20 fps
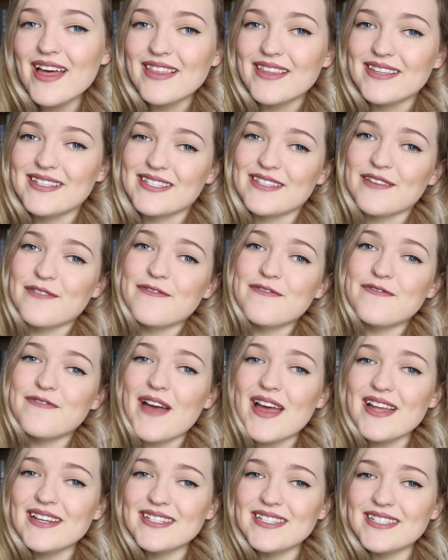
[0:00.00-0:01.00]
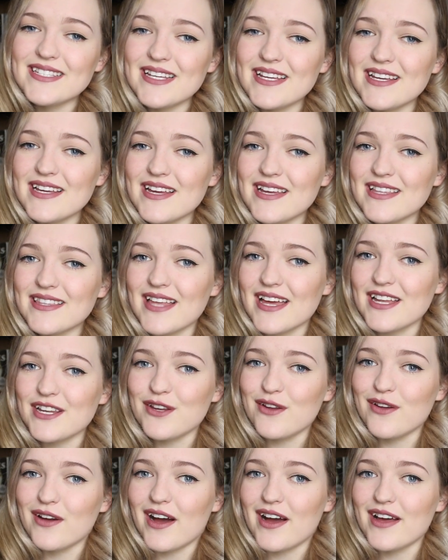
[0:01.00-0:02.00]
This is a fantasy that
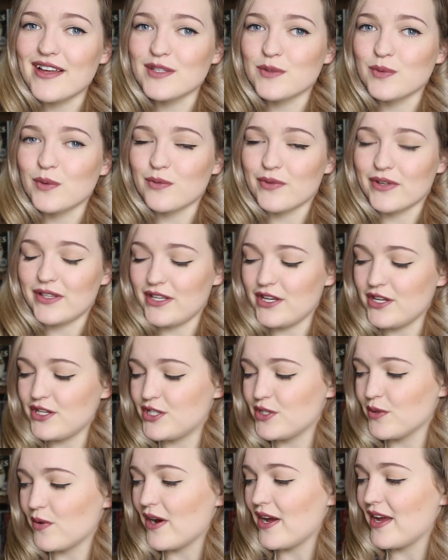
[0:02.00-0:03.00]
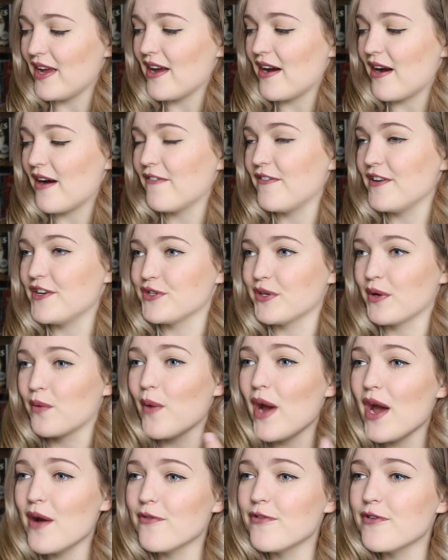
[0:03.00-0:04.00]
you guys will really enjoy, featuring
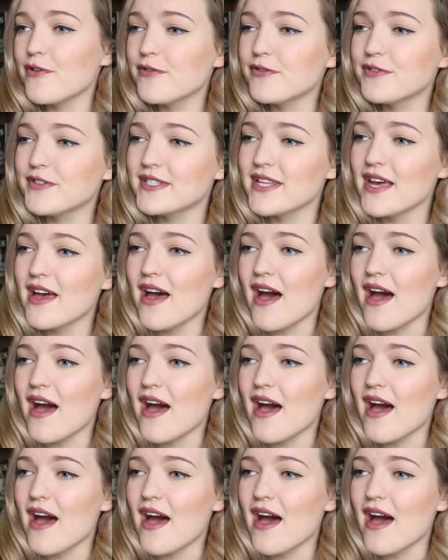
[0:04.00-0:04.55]
werewolves.